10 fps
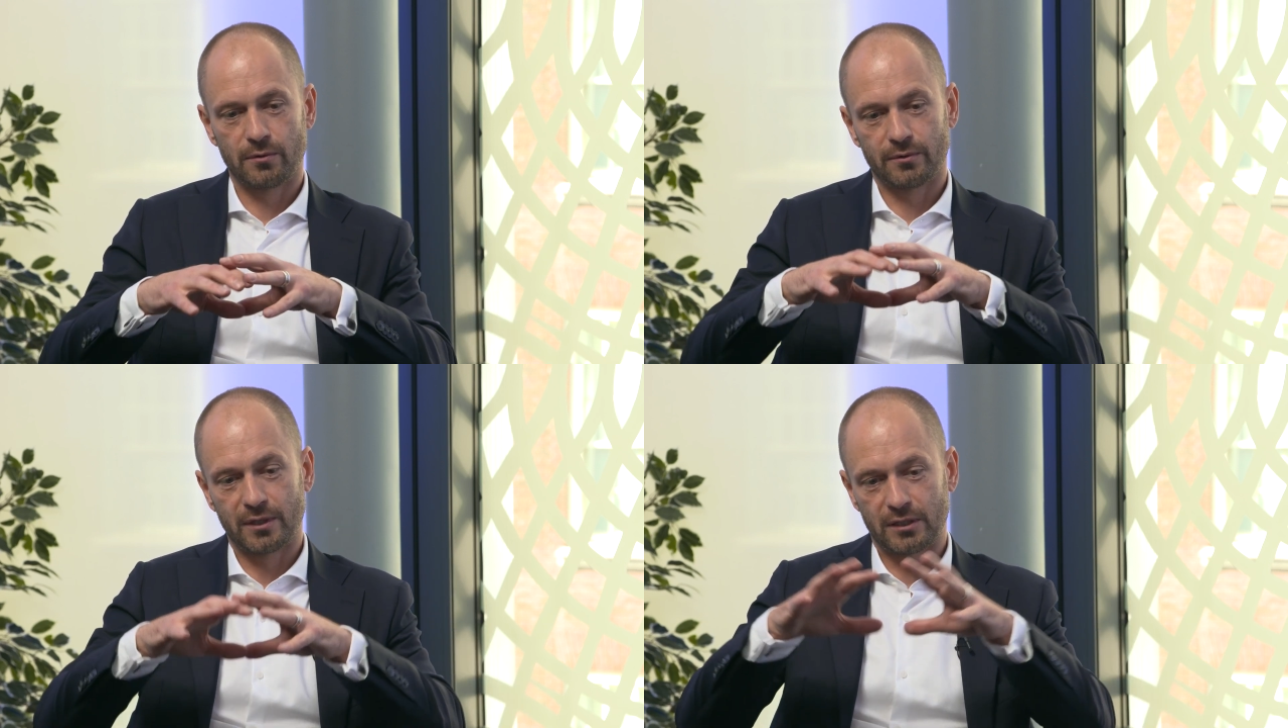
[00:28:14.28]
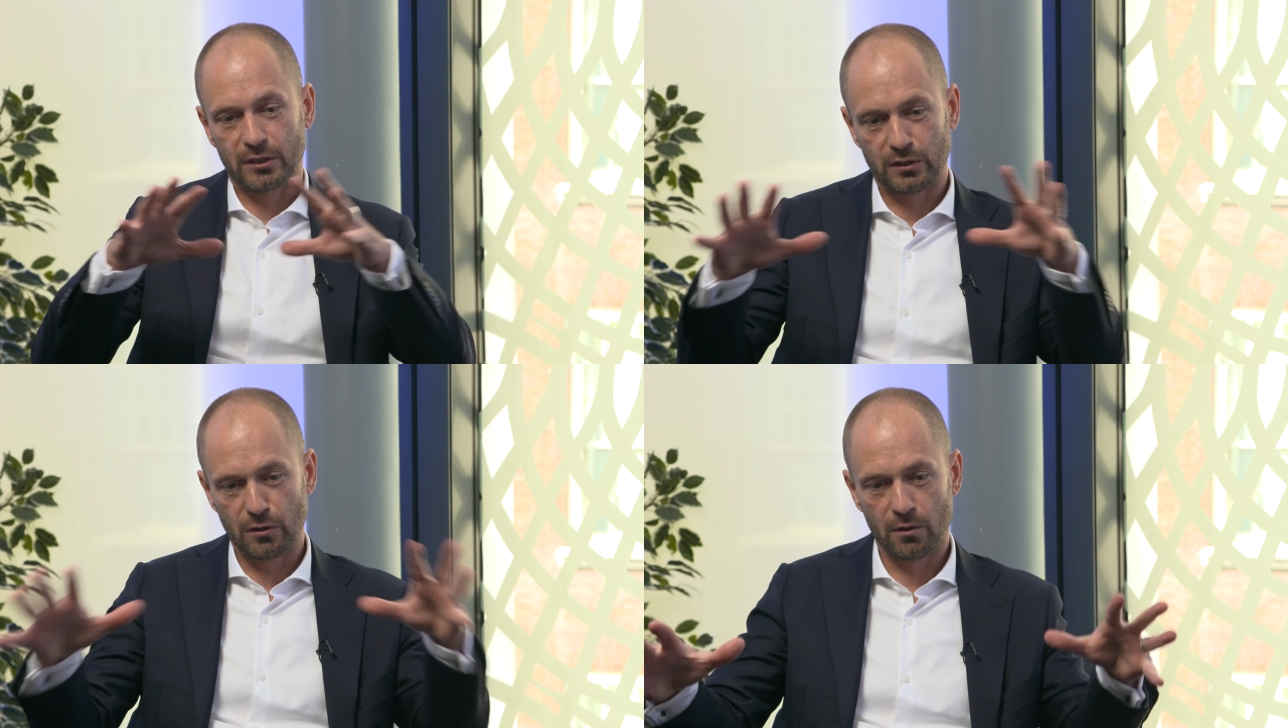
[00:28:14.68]
the
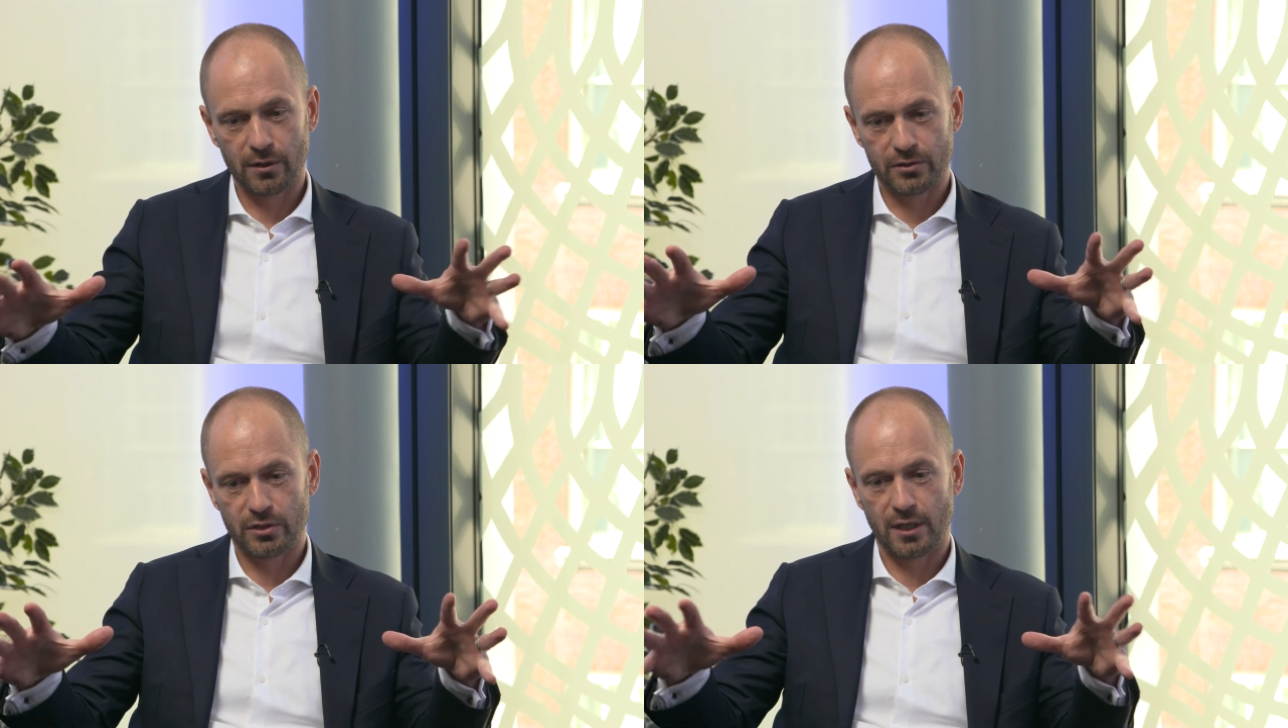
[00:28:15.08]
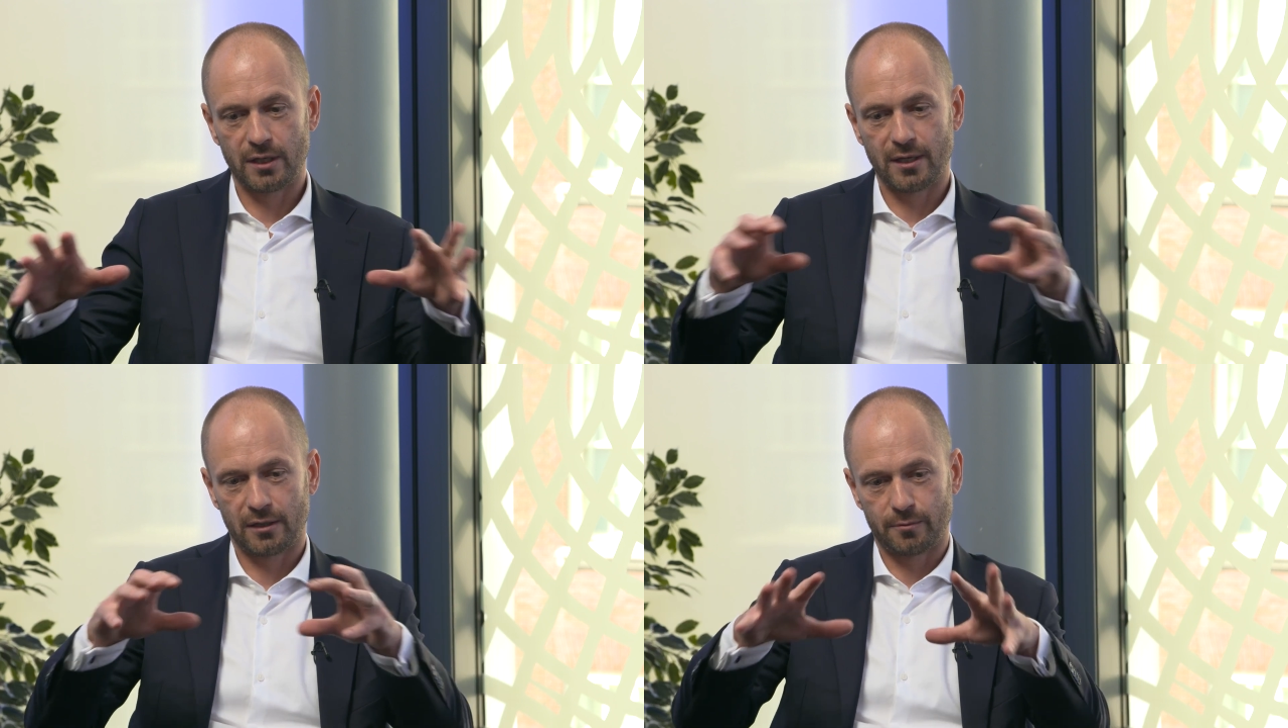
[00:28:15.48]
technology,
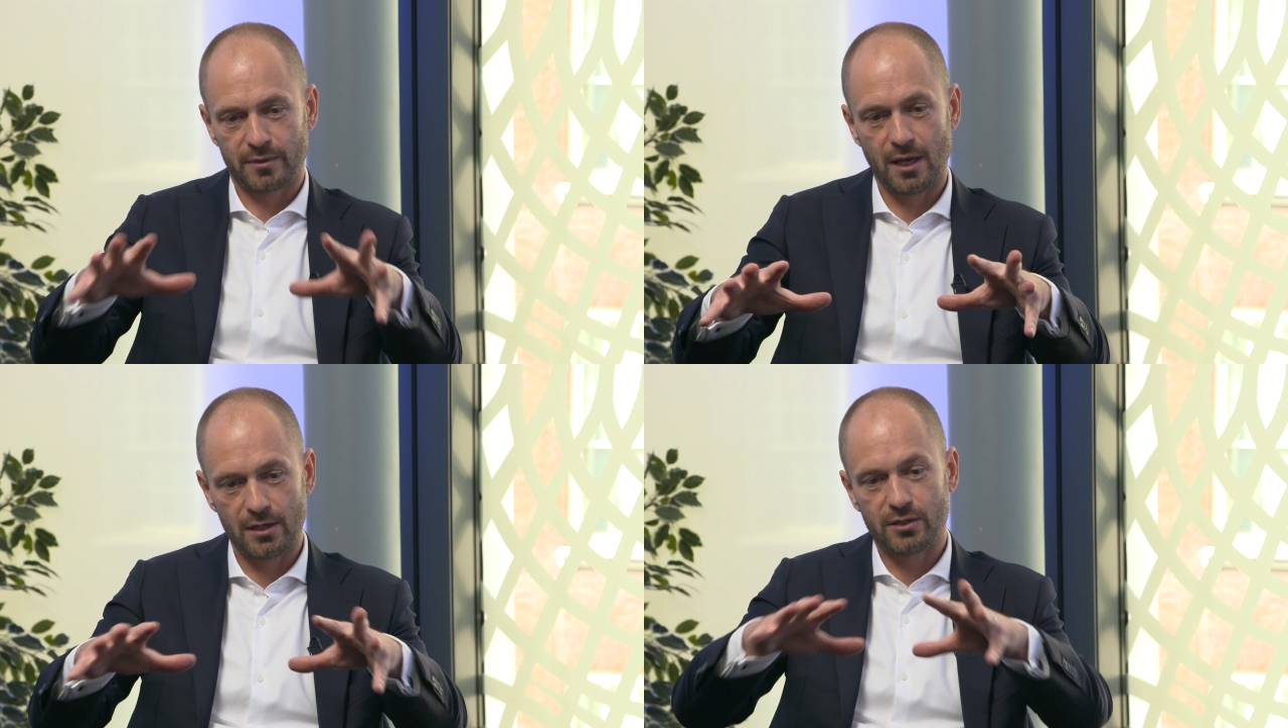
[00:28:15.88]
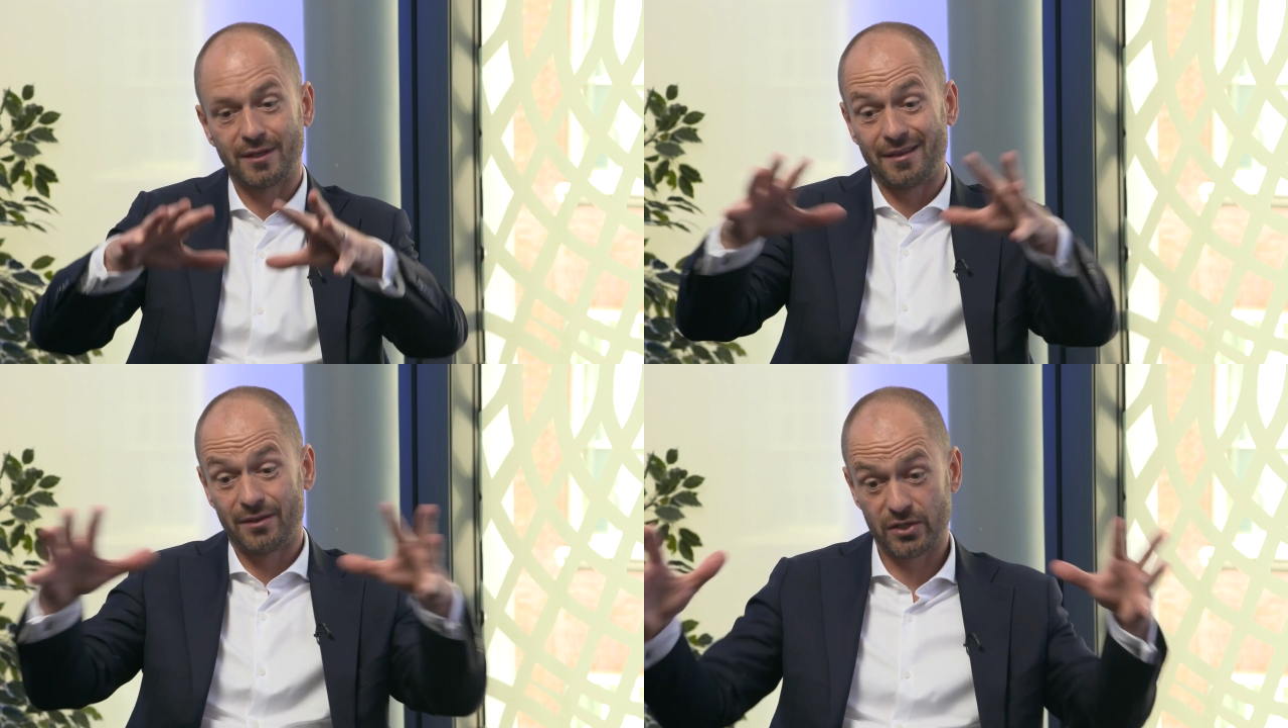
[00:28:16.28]
the adaptation,
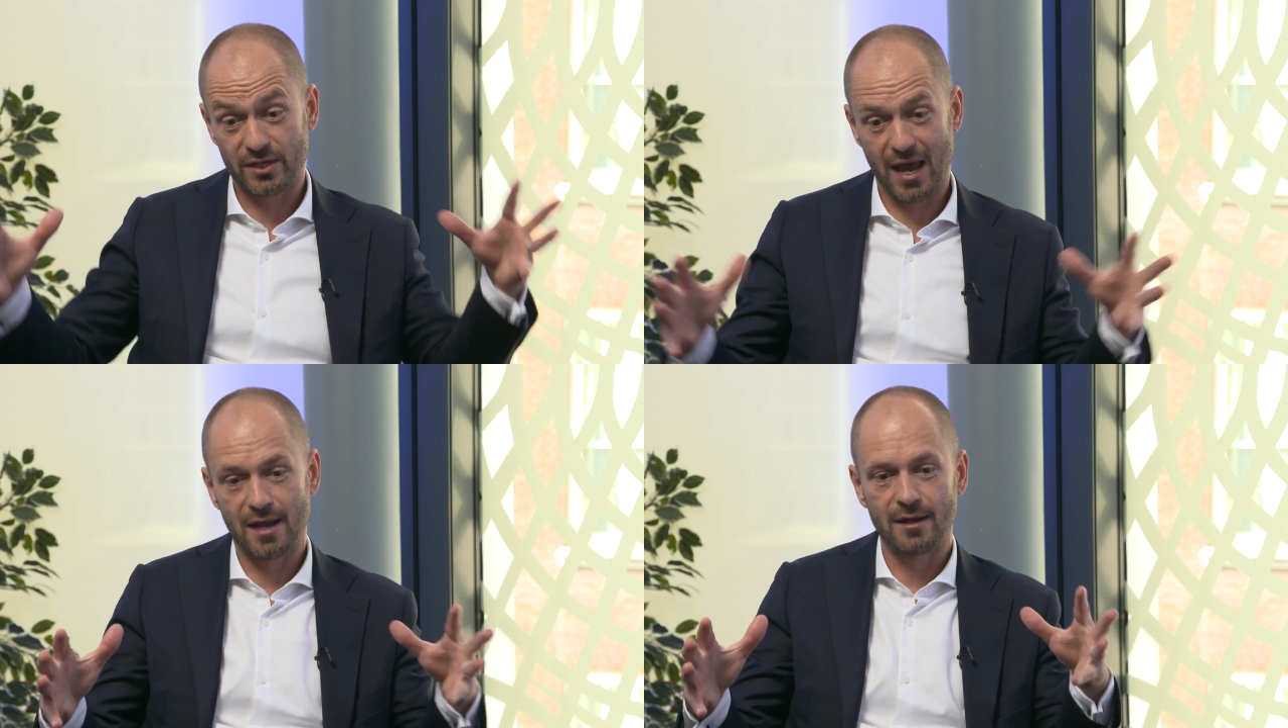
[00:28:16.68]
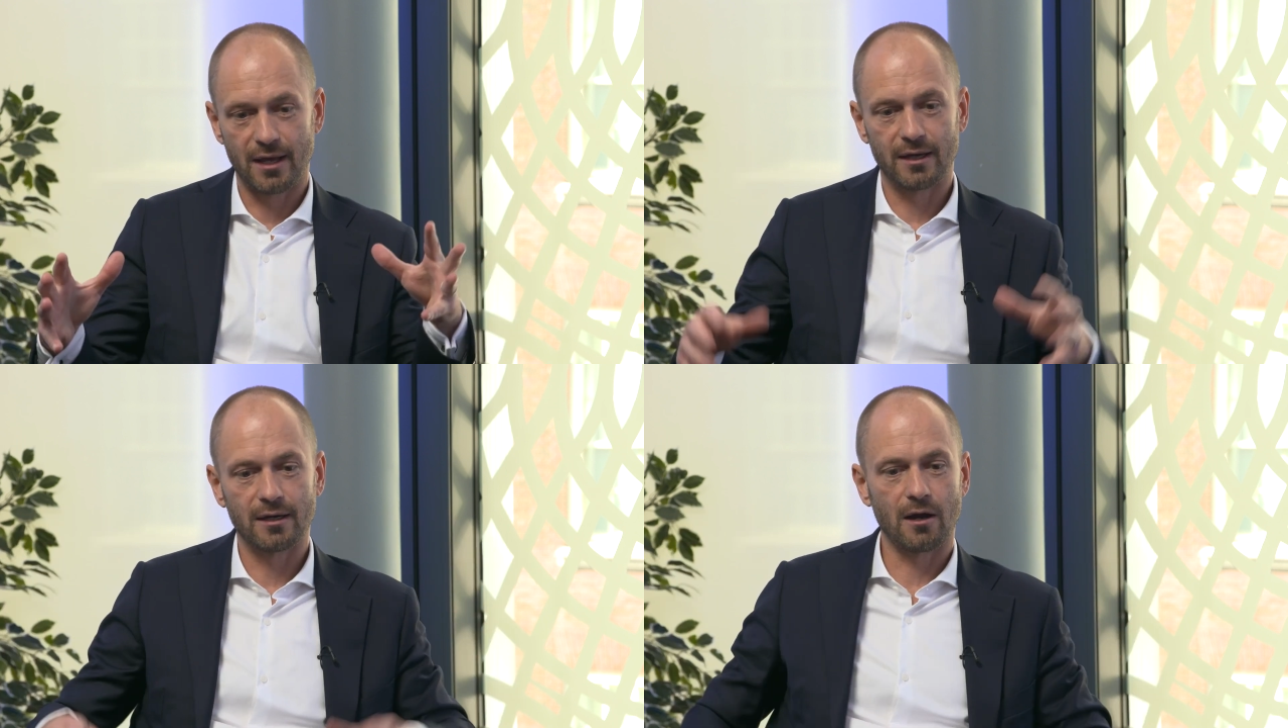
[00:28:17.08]
the
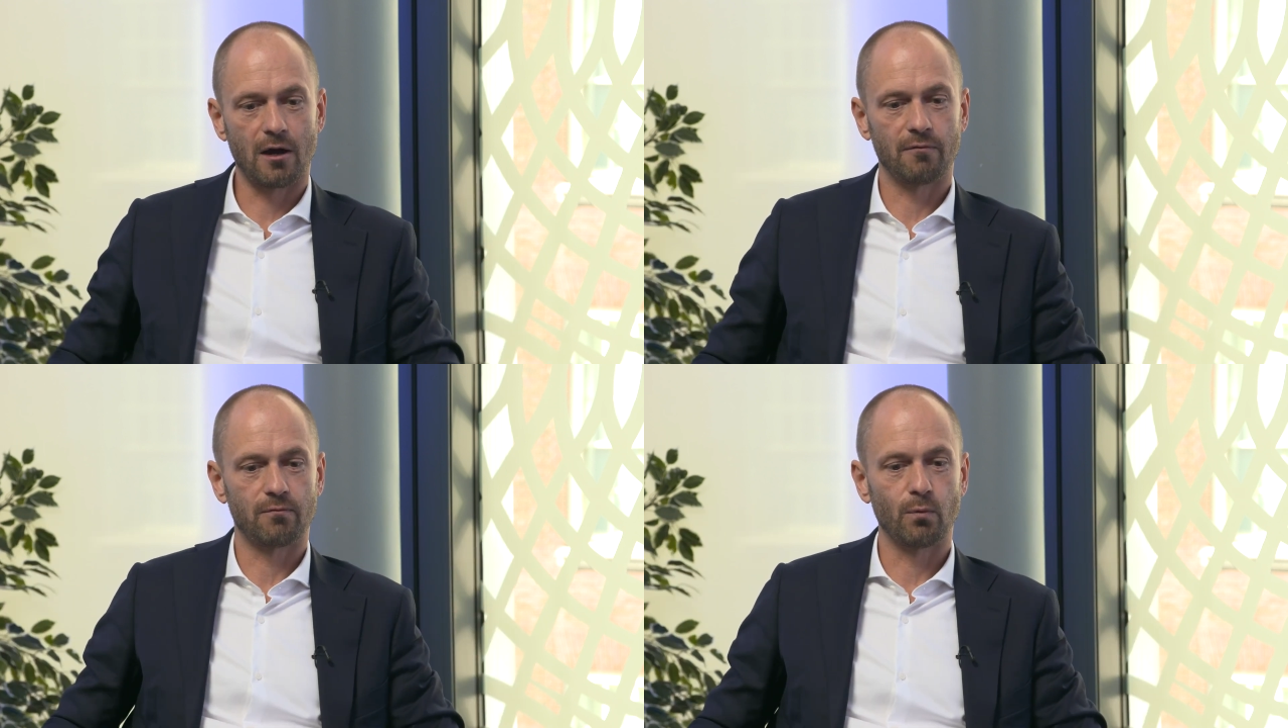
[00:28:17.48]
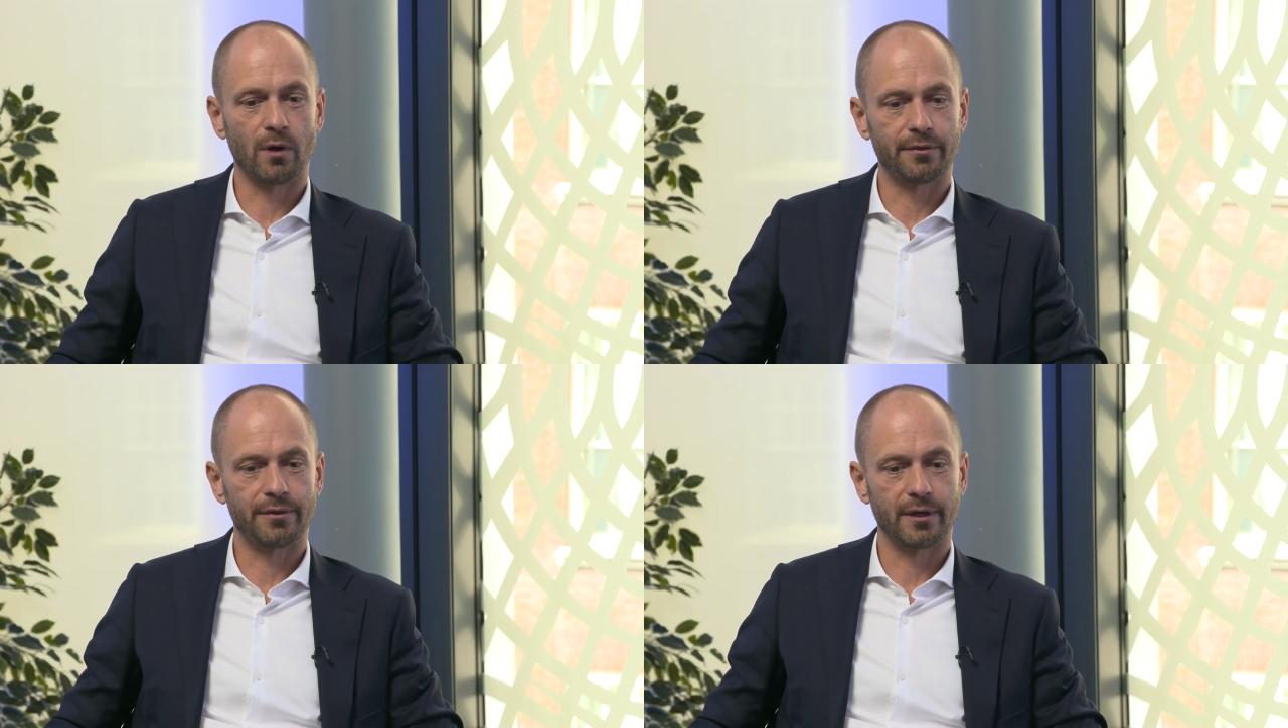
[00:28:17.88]
understanding of
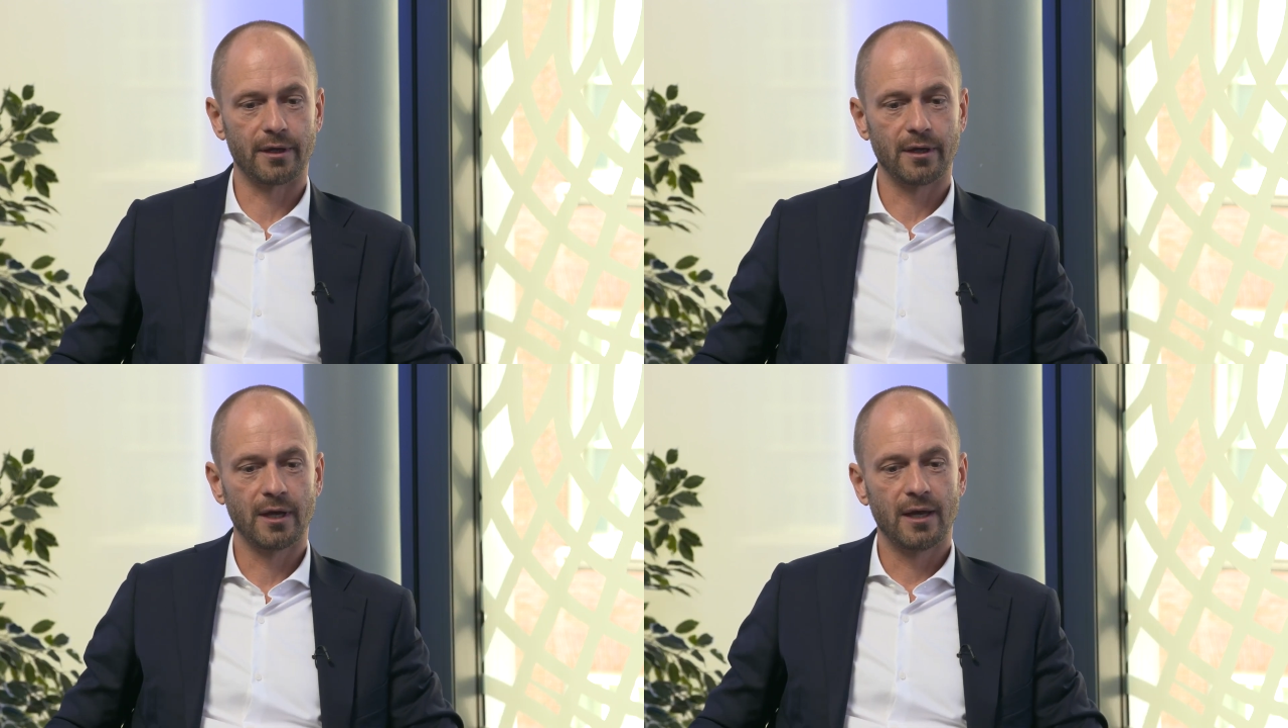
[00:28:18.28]
what the